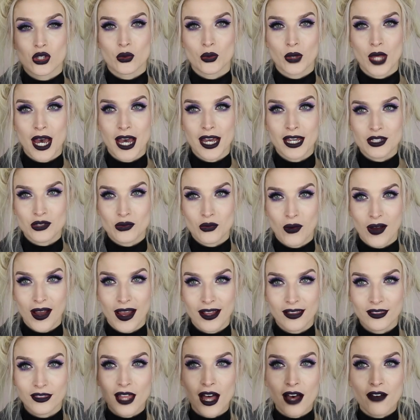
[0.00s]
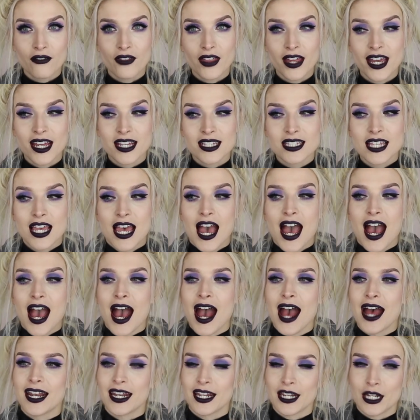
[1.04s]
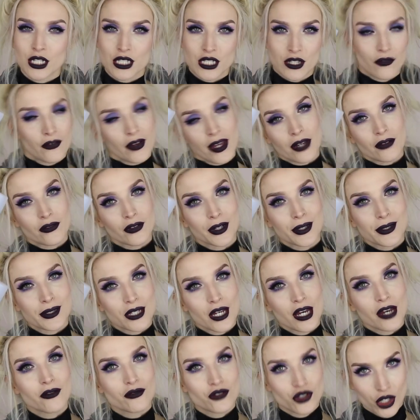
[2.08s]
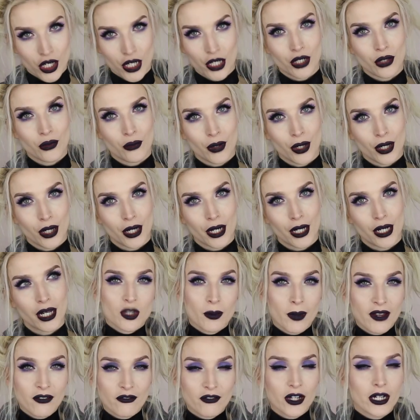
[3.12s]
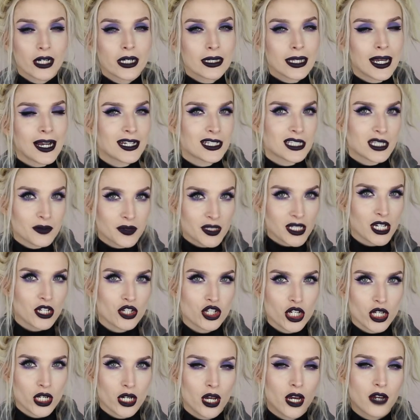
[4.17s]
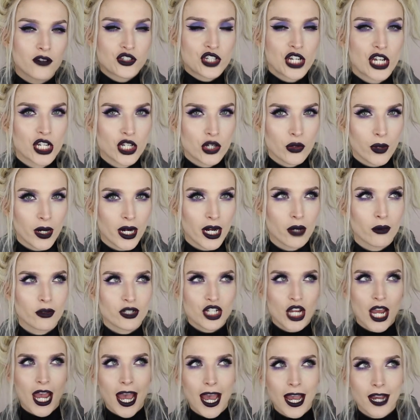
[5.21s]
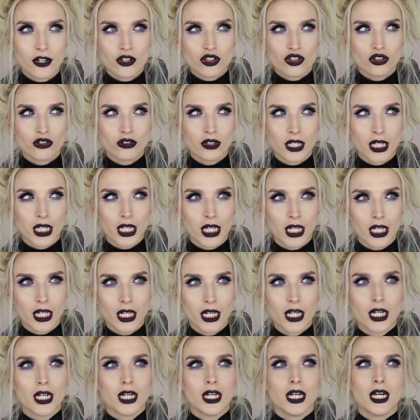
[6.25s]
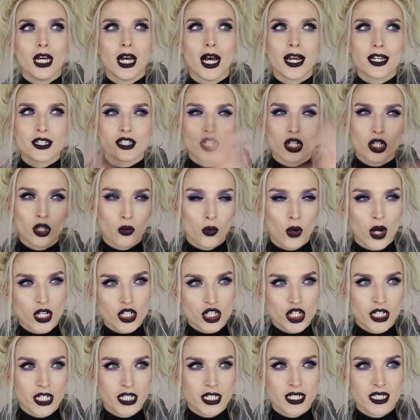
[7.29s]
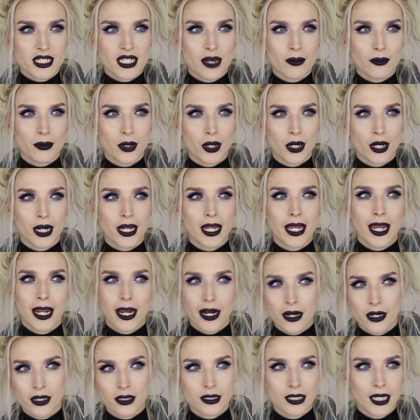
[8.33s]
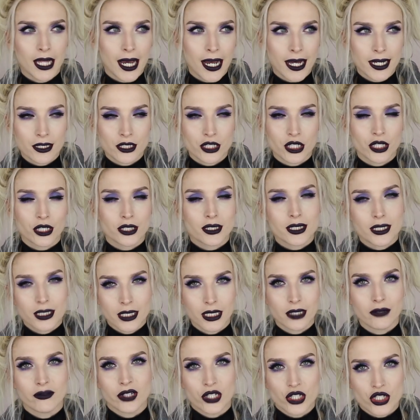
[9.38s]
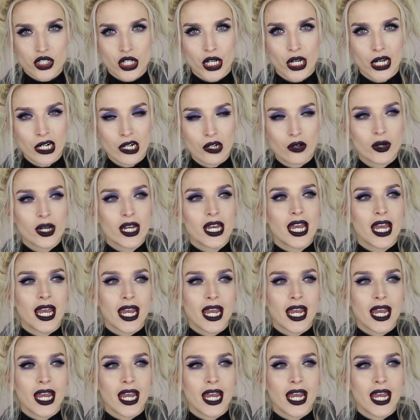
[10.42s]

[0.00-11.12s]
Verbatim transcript: So that is why I love this. and it is a favorite of January. So my very last obsession of January, which actually I started watching in December. It aired last year. It's a TV show.